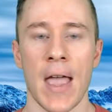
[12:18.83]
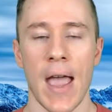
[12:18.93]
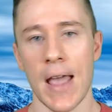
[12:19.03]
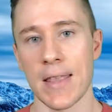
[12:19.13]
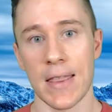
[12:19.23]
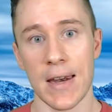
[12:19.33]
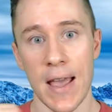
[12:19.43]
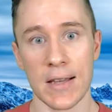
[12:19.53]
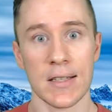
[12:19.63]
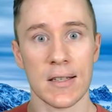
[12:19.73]
and then the
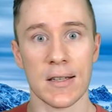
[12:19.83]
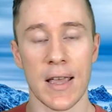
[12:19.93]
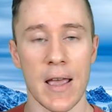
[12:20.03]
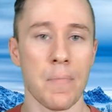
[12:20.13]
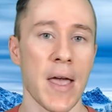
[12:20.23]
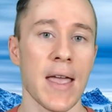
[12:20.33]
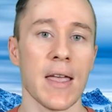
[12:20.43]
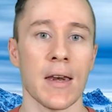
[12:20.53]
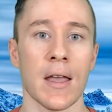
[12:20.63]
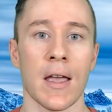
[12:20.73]
next
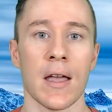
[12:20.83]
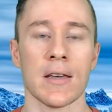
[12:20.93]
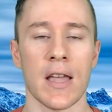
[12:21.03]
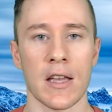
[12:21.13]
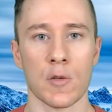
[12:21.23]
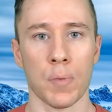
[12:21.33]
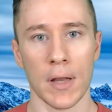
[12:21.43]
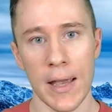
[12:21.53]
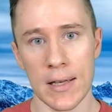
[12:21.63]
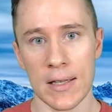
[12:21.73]
campaign takes
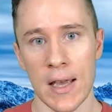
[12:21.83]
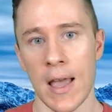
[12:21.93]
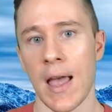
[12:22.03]
place